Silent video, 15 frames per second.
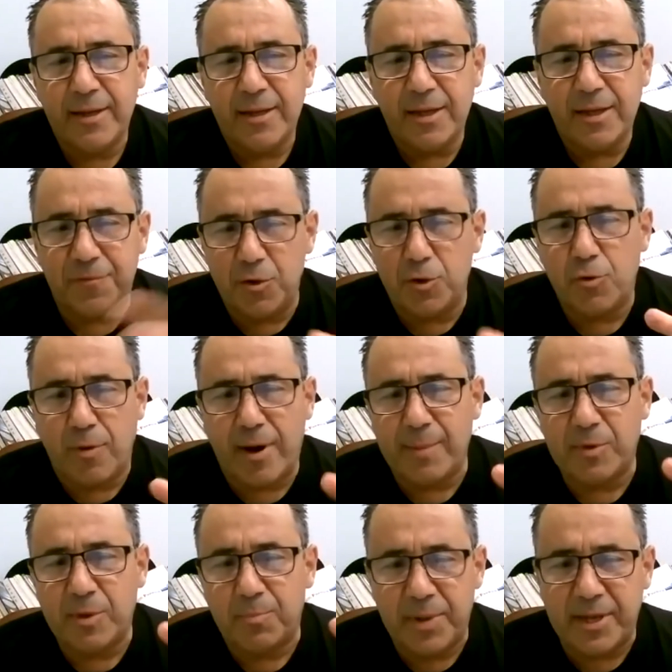If you
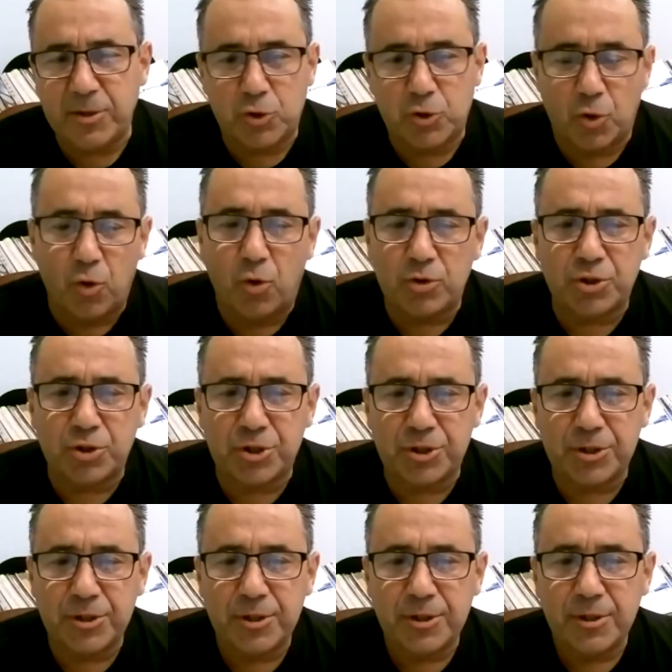grabbed a big torch
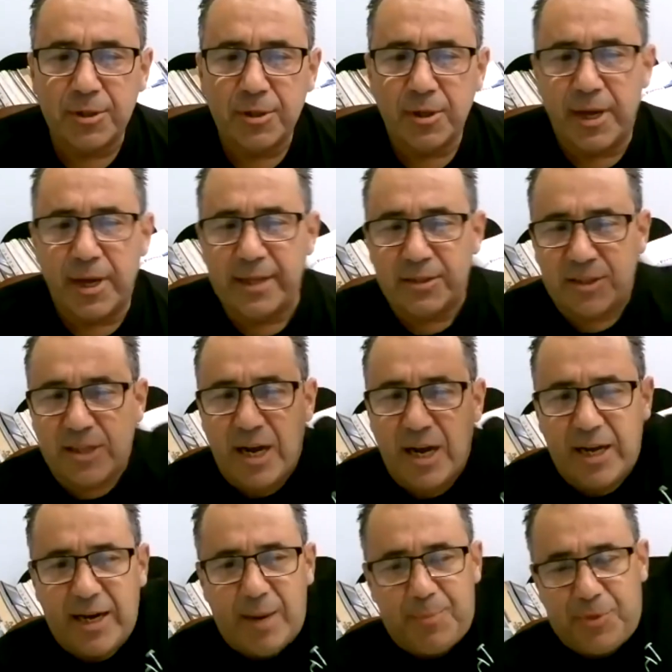and stuck
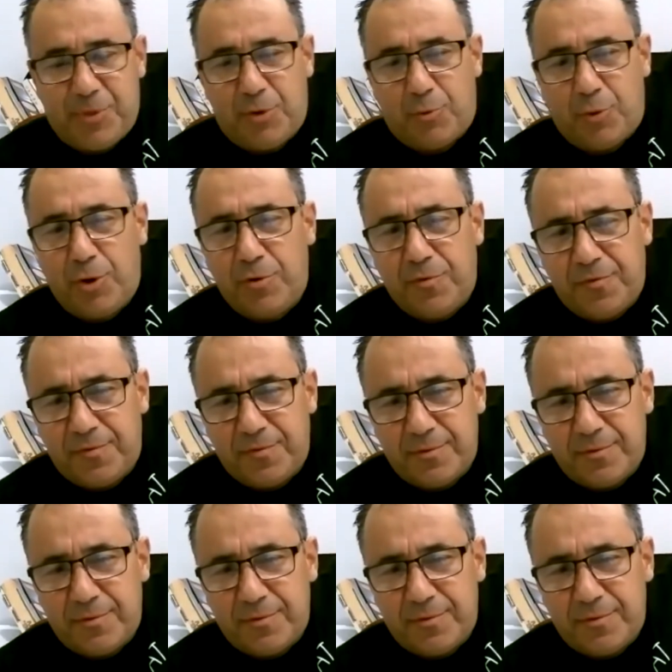it up at the roof,